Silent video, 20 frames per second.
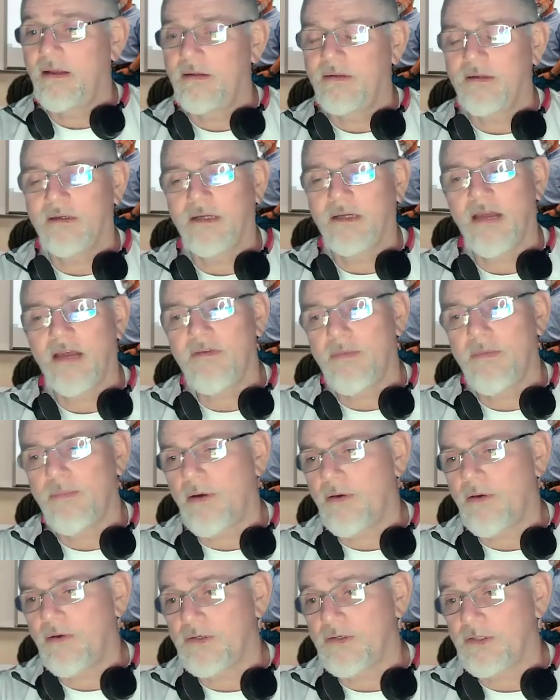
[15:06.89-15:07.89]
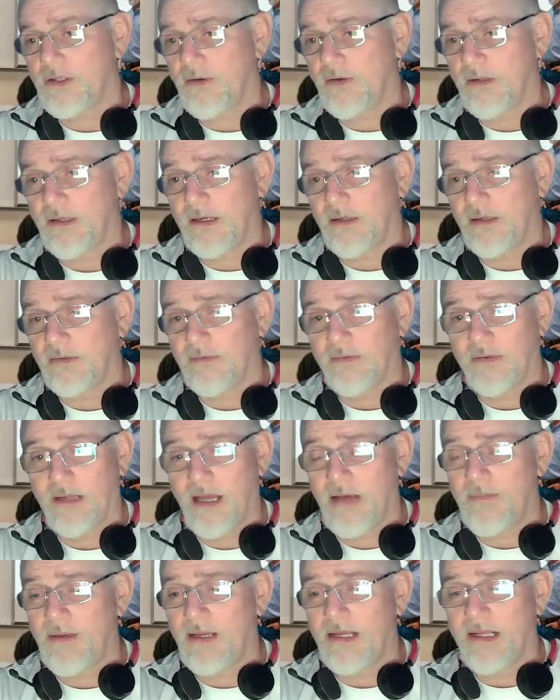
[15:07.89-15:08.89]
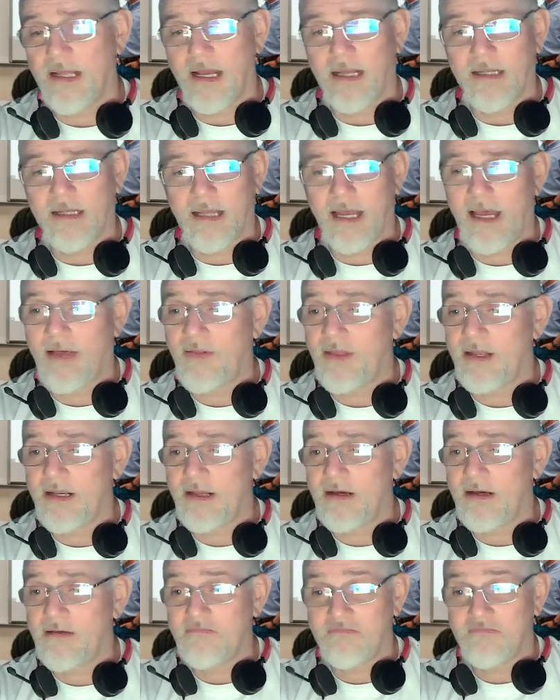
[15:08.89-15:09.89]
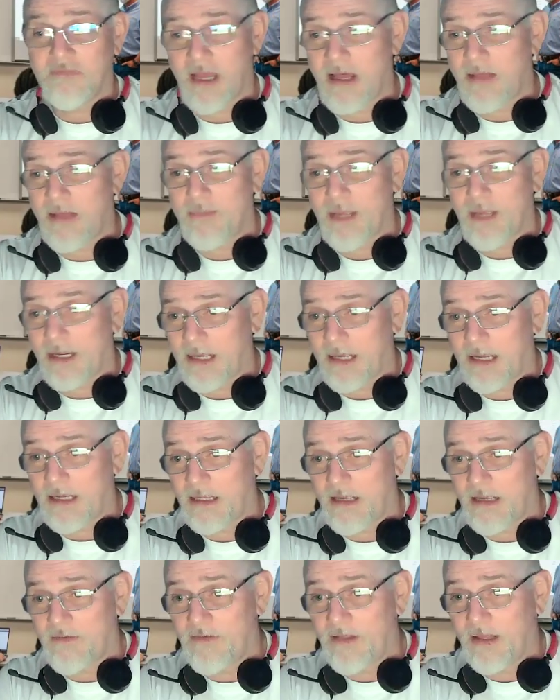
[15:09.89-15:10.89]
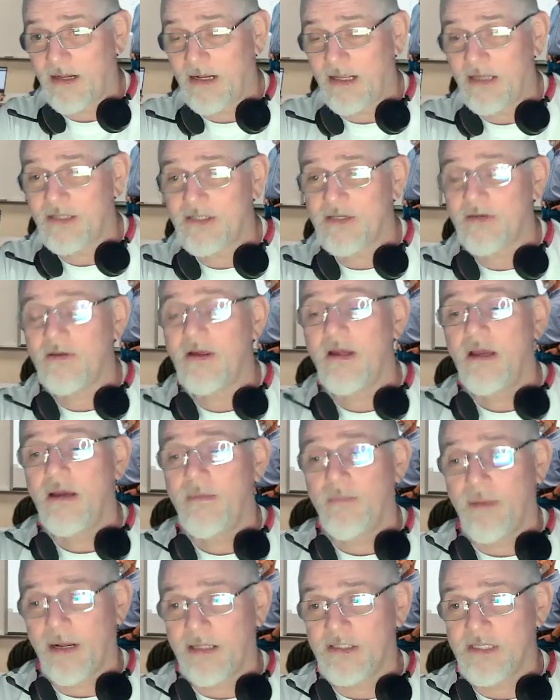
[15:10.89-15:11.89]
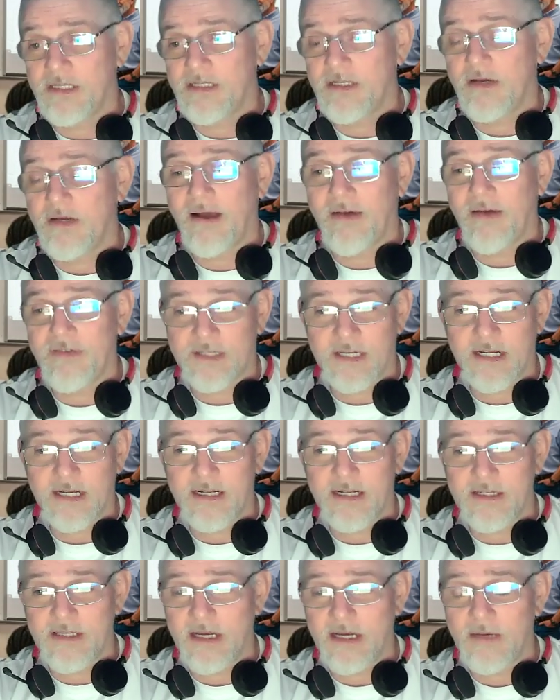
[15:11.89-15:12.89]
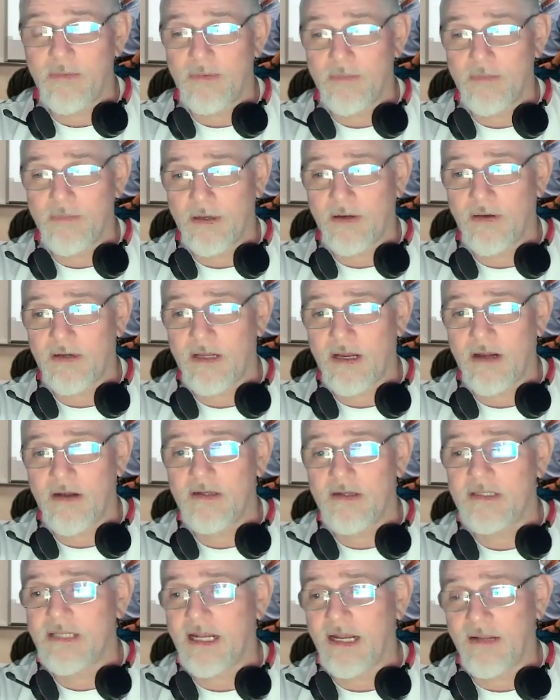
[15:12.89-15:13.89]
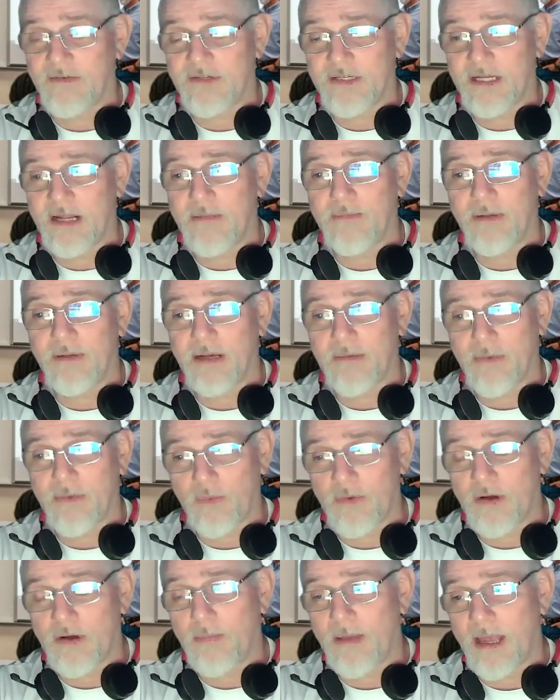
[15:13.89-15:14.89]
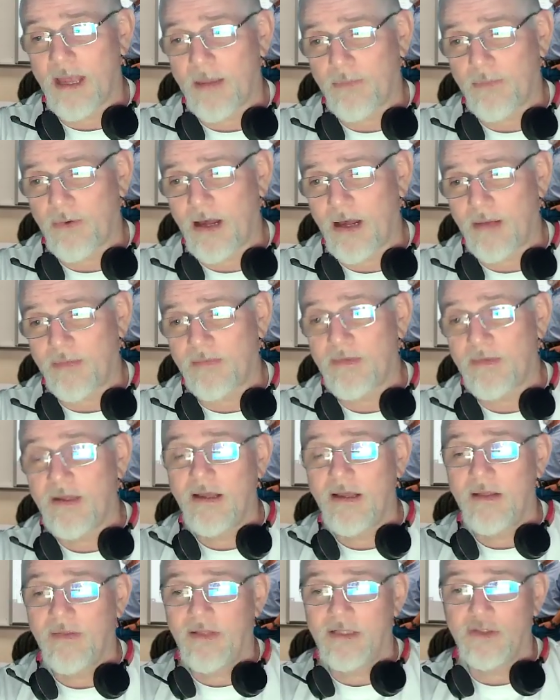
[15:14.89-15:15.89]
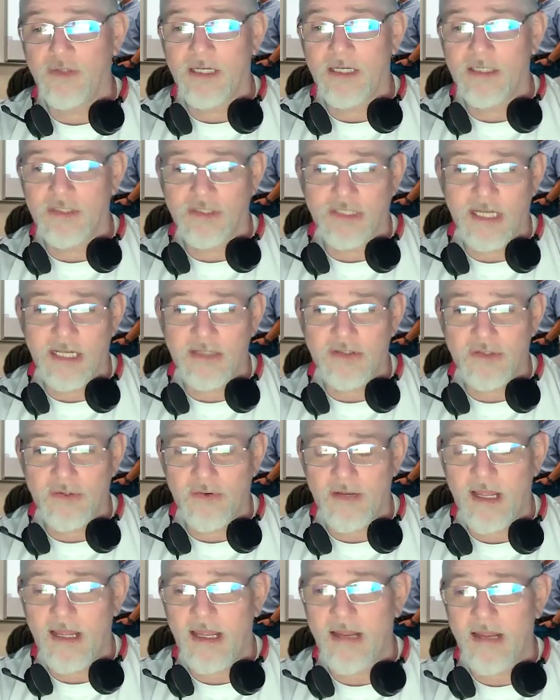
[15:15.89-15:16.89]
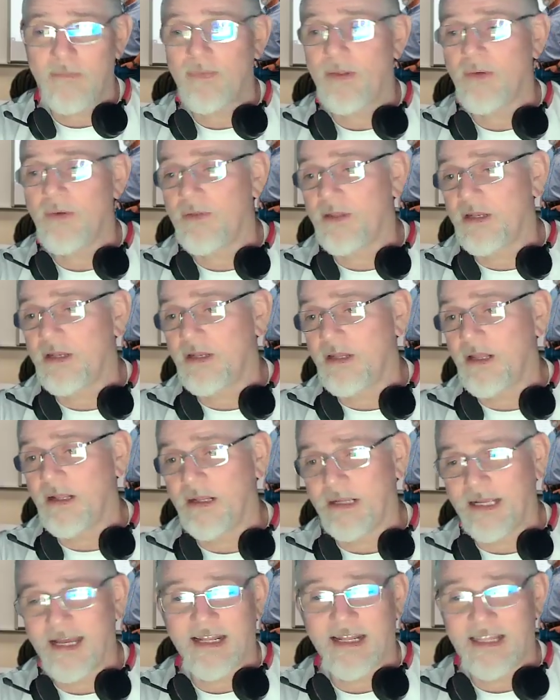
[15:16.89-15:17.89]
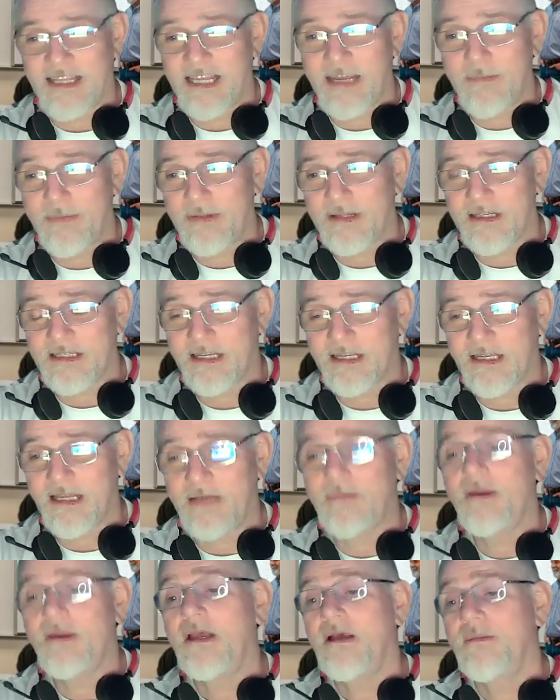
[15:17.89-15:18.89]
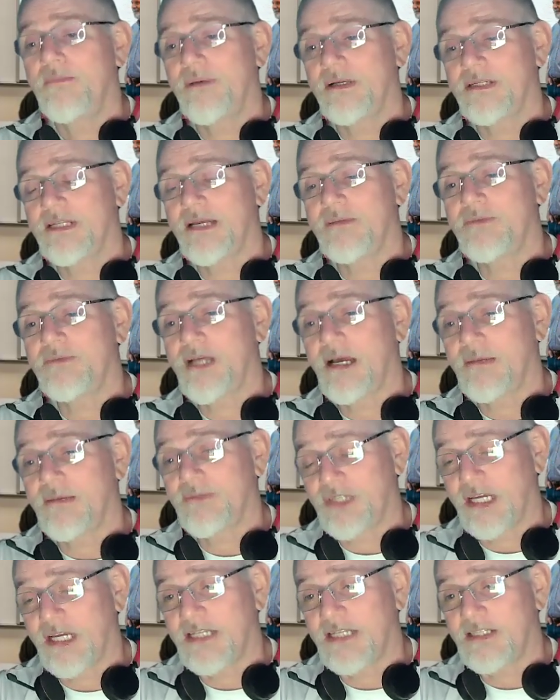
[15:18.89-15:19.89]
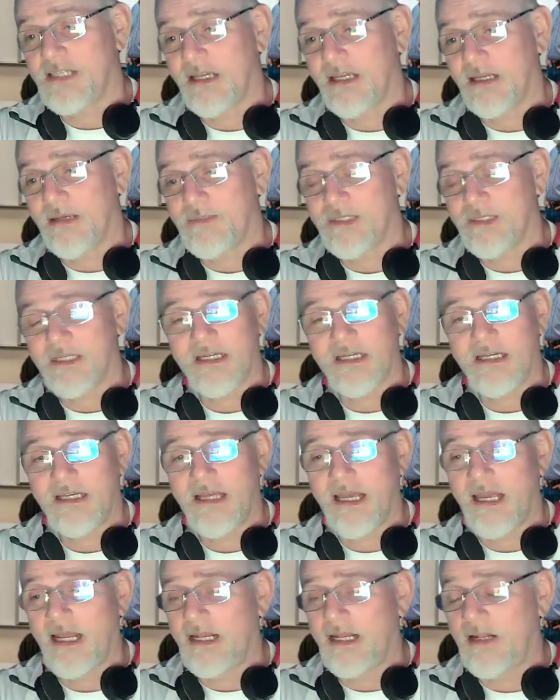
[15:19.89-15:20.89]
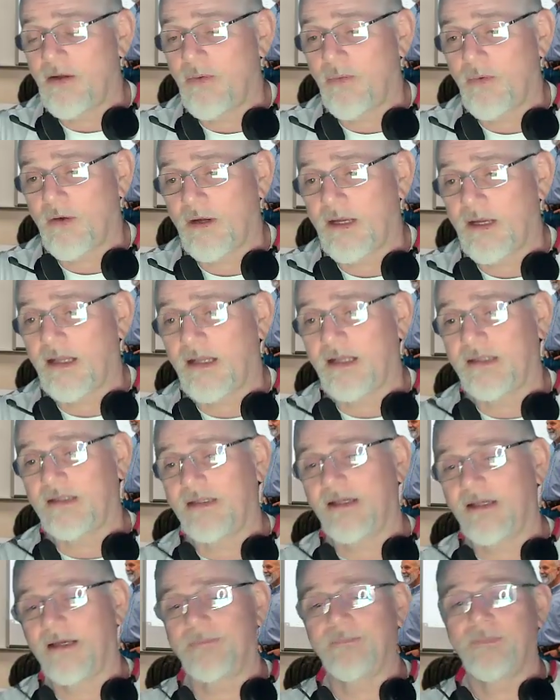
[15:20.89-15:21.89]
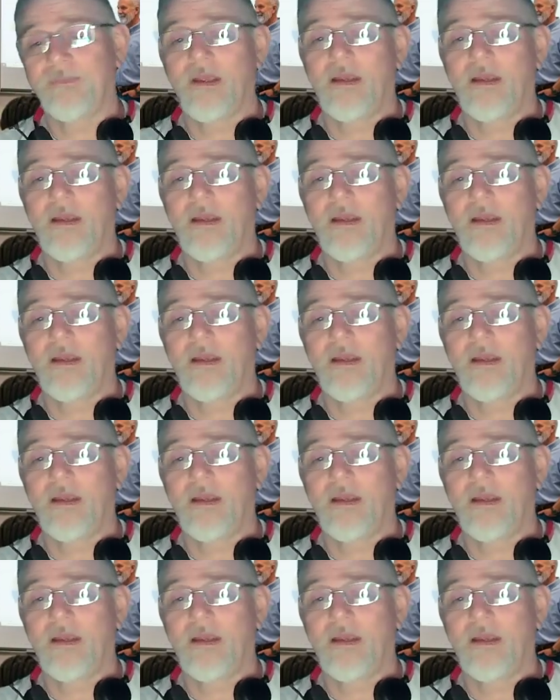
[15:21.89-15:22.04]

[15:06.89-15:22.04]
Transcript: Look, every broker is going to know. I mean, how they know, I can't give you that answer, but I just know I've seen it done with bigger carriers, and I've seen it become a real bad problem. They tried to change their name with it and kind of keep it the same, but at the same time change that MC, and it don't work out like that.